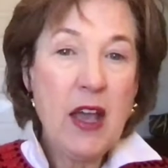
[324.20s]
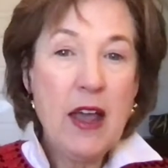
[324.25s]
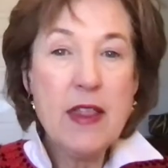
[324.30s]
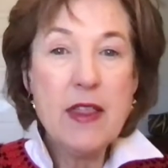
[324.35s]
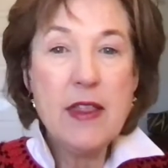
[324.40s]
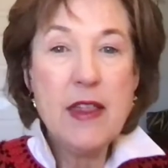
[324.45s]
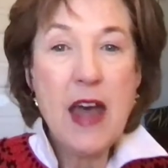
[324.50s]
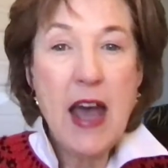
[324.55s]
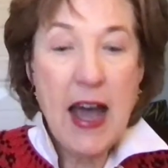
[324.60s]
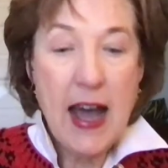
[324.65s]

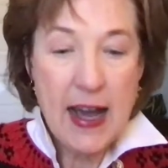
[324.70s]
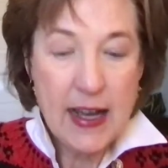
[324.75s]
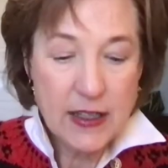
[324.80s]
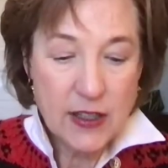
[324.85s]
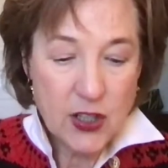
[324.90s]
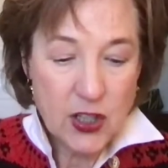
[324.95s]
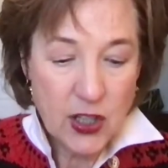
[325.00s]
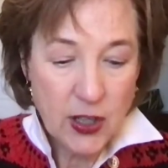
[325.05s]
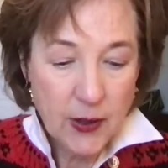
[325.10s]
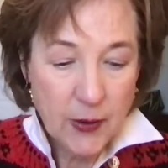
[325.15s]

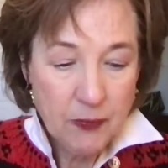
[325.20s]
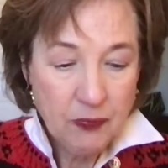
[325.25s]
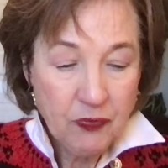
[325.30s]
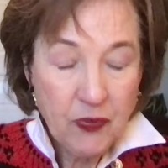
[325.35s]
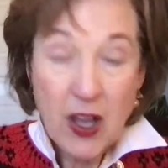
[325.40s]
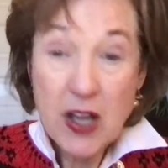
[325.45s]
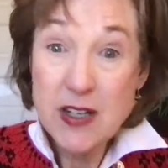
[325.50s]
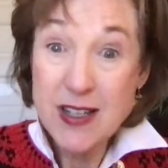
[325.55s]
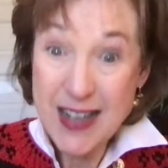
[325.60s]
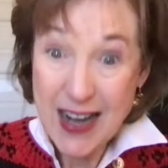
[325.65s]
that
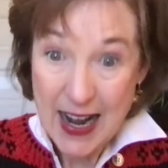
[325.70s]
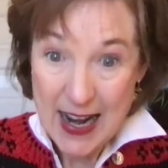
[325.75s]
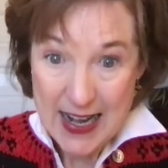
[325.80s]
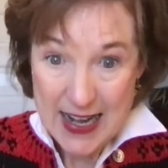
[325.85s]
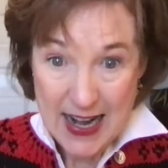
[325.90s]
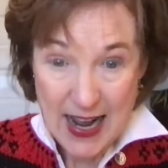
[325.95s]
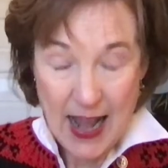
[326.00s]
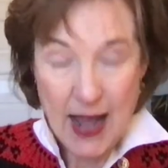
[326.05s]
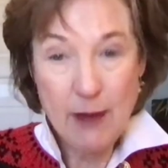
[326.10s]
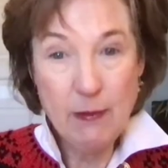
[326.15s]

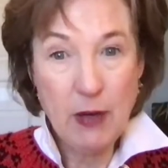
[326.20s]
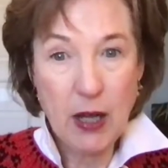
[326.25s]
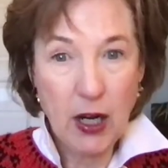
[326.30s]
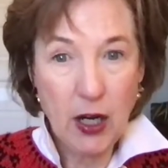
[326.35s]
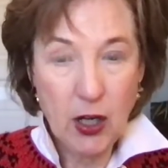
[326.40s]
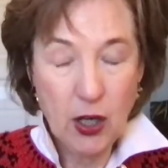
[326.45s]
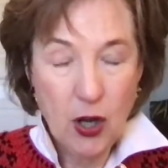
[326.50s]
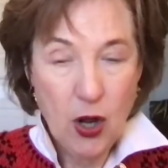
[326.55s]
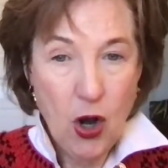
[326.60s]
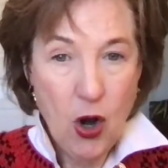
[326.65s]

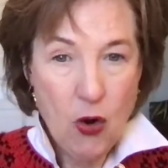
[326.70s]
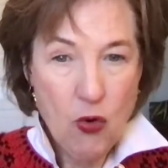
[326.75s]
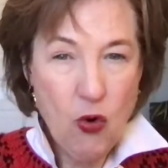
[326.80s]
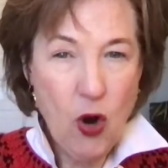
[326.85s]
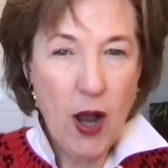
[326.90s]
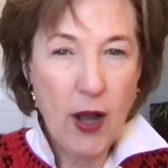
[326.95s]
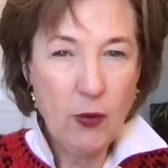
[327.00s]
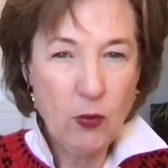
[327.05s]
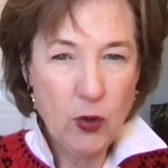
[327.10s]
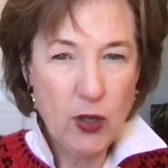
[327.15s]
dynamic,
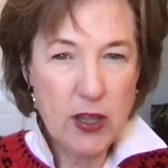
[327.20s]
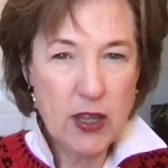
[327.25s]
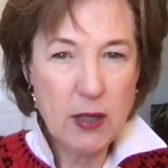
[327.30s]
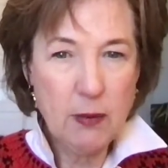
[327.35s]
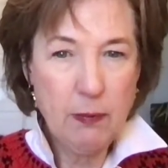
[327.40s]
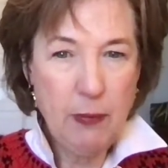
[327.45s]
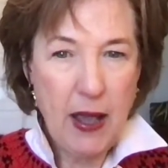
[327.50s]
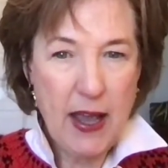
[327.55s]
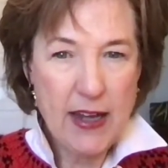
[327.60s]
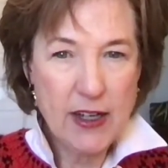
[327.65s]
right, with the
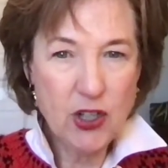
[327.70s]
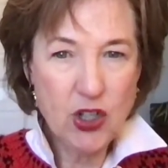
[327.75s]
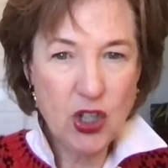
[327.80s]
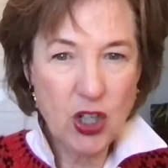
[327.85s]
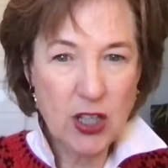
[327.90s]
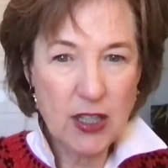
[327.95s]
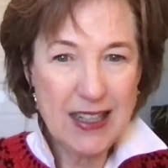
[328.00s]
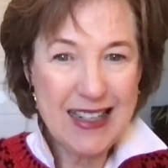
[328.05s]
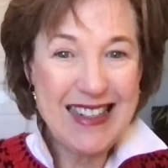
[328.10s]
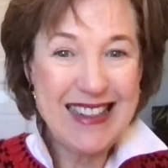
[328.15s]

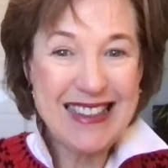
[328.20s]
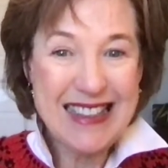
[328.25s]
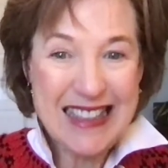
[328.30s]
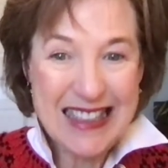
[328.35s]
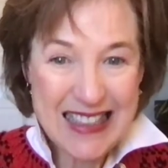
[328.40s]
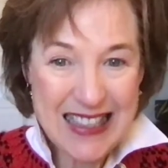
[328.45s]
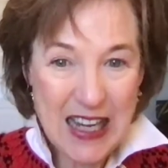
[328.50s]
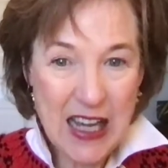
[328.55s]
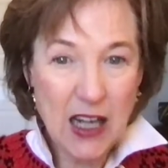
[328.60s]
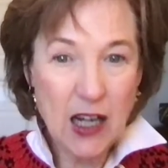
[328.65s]
patient,
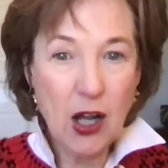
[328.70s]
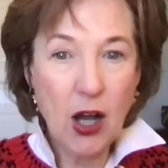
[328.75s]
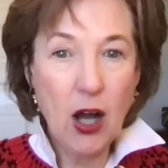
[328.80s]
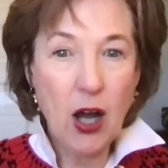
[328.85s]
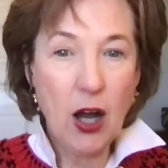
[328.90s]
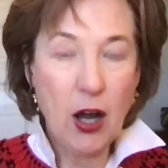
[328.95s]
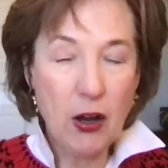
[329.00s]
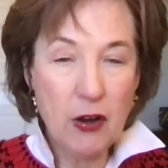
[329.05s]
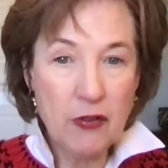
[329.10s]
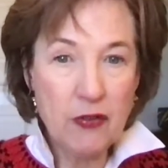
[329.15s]
instead
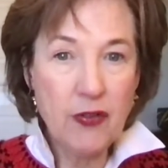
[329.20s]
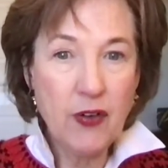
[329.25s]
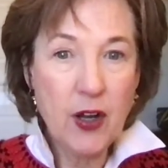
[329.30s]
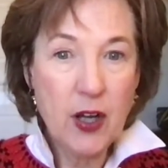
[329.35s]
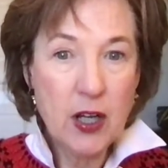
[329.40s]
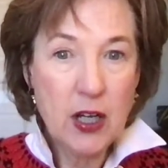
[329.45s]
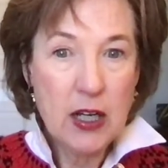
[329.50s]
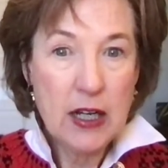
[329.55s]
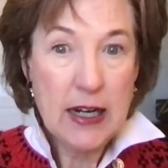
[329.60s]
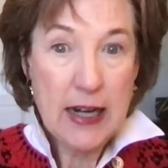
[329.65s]
of
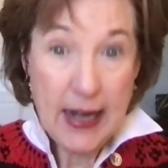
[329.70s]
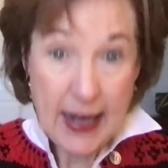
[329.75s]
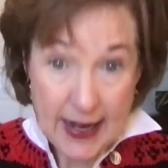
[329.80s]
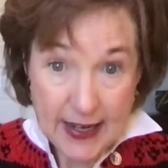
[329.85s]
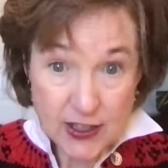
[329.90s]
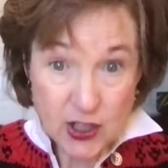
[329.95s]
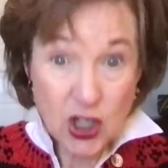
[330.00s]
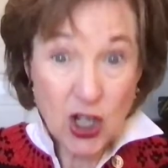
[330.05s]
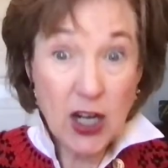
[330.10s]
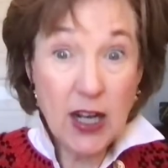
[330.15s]

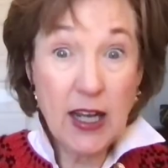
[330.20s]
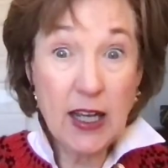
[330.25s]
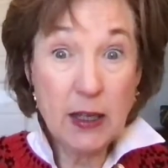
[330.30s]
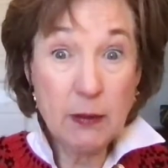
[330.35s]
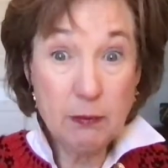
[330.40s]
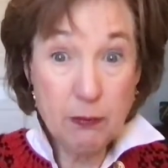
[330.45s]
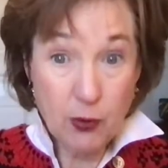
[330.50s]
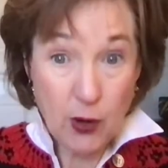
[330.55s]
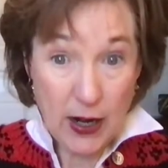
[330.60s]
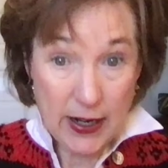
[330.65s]
catching
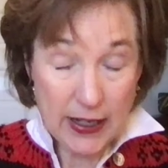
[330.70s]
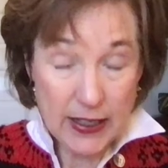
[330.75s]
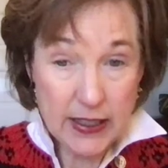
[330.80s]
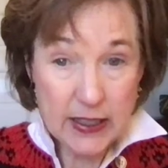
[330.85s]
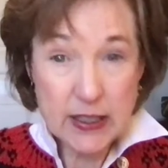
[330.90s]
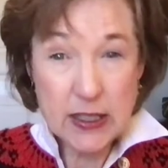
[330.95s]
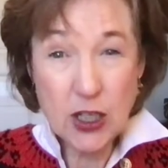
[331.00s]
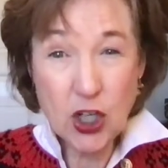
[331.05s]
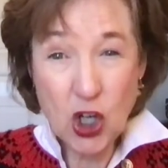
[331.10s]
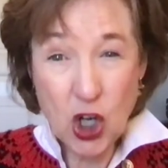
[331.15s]
it, bringing
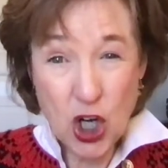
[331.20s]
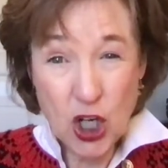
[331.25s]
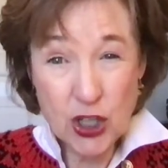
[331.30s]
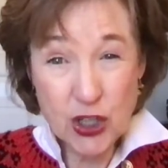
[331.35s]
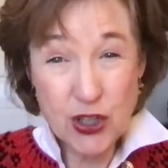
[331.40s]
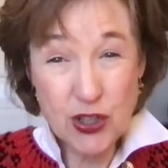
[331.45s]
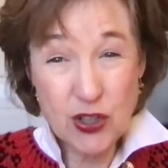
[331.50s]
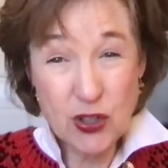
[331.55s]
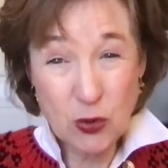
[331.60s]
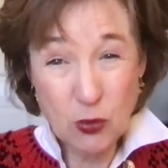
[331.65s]
it to
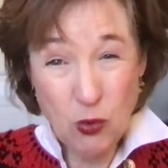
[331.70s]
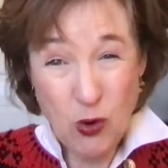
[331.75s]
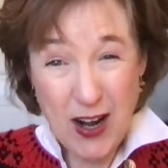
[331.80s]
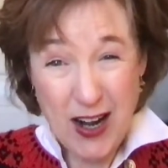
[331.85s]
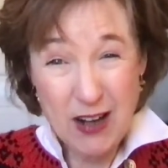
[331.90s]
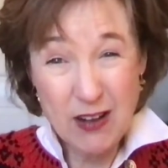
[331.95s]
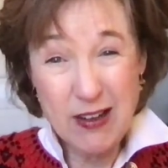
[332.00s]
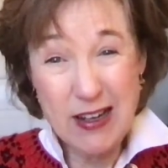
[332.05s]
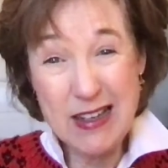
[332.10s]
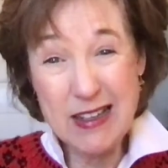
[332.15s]
conscious
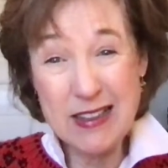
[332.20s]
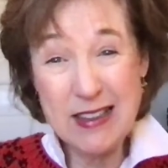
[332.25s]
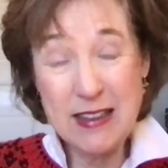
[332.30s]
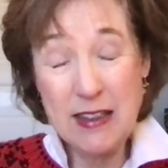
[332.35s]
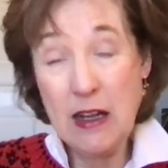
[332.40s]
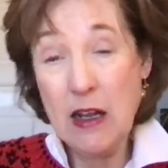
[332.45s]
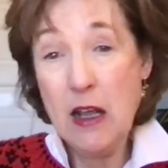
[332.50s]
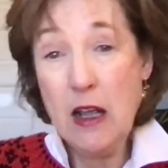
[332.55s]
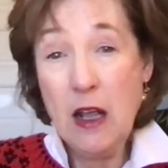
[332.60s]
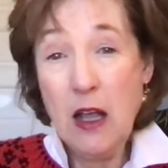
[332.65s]
awareness,
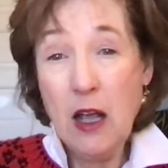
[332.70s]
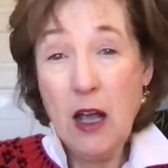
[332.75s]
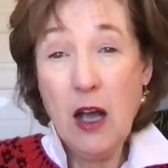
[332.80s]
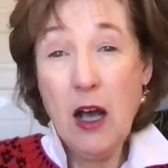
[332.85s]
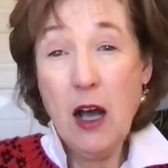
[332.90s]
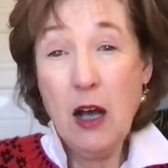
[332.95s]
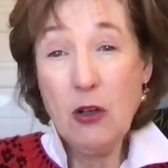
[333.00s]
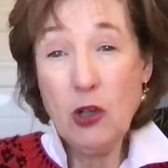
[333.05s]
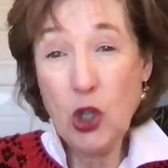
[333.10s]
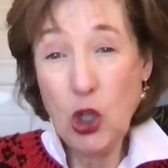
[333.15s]

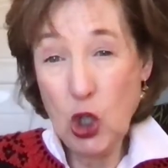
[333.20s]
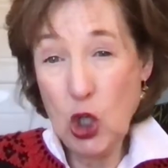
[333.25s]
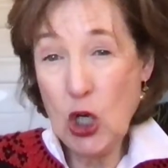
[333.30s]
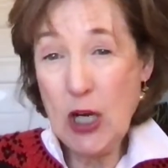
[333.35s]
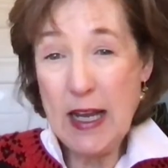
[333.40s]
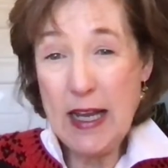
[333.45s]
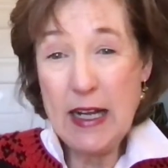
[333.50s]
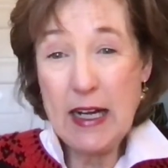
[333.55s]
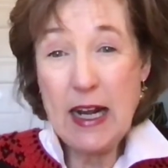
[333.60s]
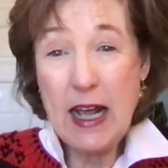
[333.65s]

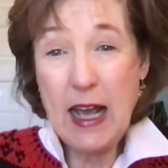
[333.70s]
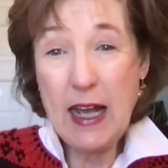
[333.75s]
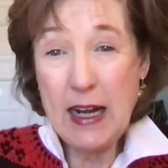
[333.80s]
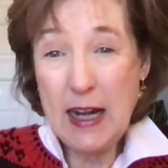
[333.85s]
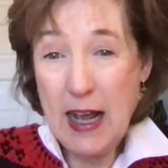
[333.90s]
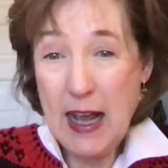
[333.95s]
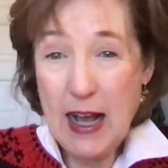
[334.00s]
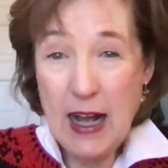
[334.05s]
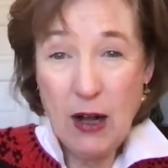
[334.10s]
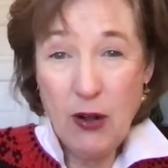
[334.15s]
looking at
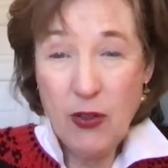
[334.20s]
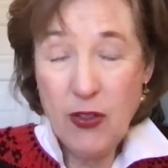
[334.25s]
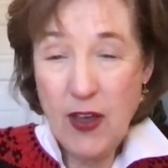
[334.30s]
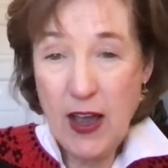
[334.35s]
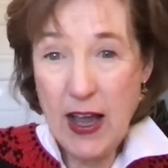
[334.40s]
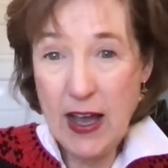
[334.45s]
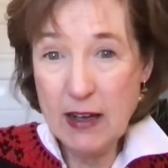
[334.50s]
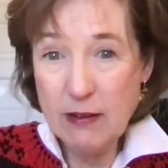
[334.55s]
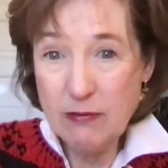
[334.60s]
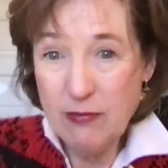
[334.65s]
how
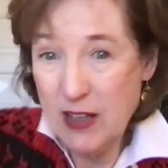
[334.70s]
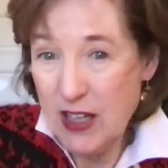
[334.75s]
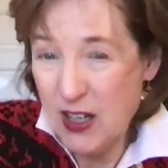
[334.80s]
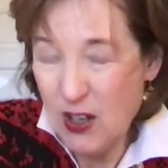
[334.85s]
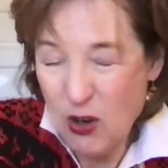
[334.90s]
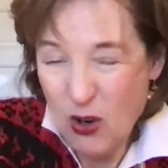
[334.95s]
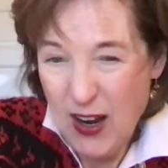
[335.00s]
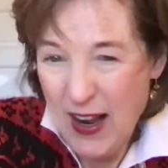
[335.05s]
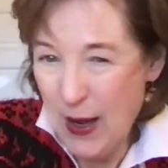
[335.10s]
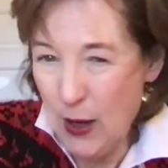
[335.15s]
that,
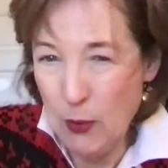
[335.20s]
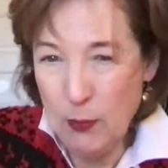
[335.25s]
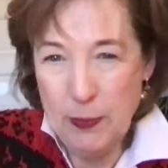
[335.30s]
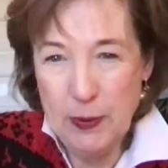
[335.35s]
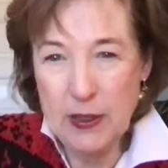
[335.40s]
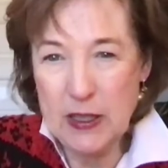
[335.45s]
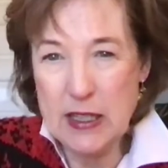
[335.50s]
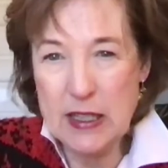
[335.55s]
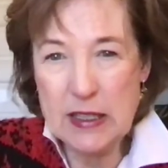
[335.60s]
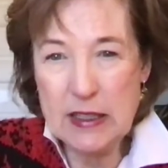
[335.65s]

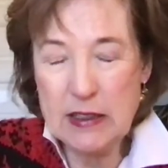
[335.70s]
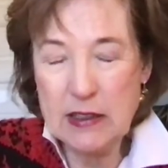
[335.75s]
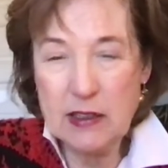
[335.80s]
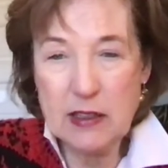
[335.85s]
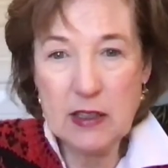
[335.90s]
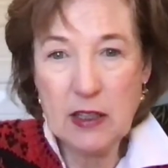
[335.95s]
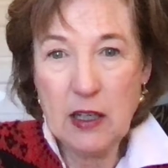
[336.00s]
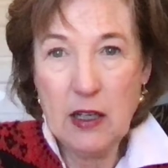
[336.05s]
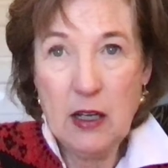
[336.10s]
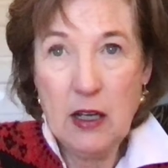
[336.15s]

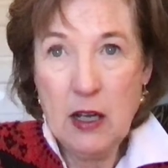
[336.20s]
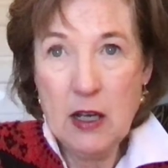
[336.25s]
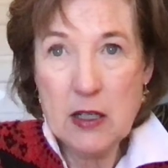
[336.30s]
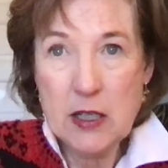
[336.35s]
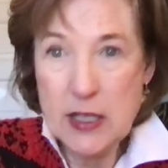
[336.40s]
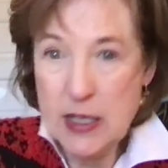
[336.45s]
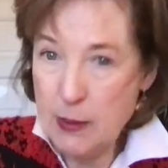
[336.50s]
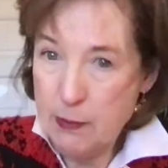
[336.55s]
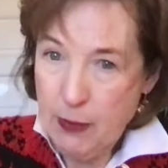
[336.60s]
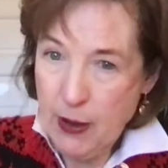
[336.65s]
helpless,
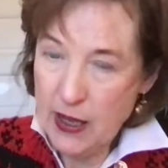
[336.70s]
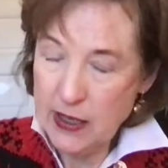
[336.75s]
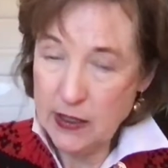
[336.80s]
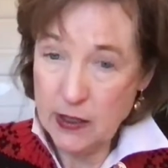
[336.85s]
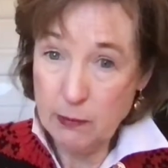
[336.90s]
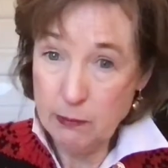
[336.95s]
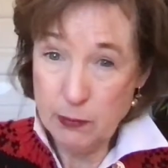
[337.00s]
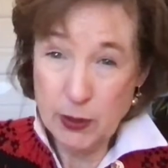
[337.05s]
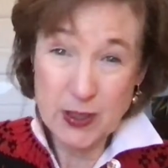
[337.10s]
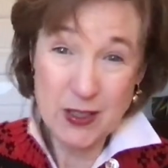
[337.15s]

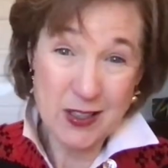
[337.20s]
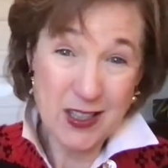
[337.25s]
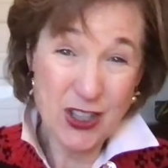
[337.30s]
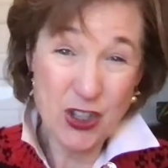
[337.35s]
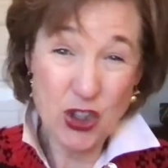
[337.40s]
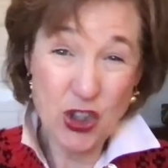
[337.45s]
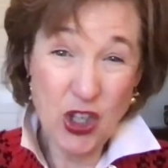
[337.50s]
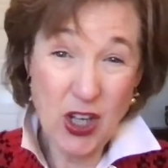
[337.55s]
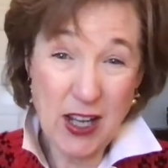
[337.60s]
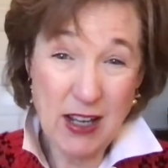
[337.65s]
dependent
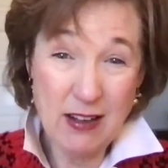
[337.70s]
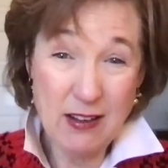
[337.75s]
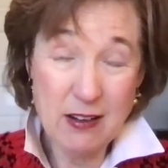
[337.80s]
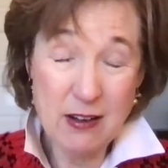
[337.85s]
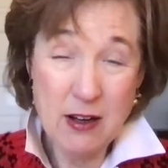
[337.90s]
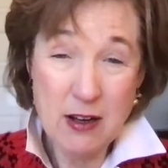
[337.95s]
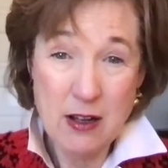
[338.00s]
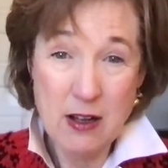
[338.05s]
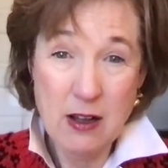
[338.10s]
position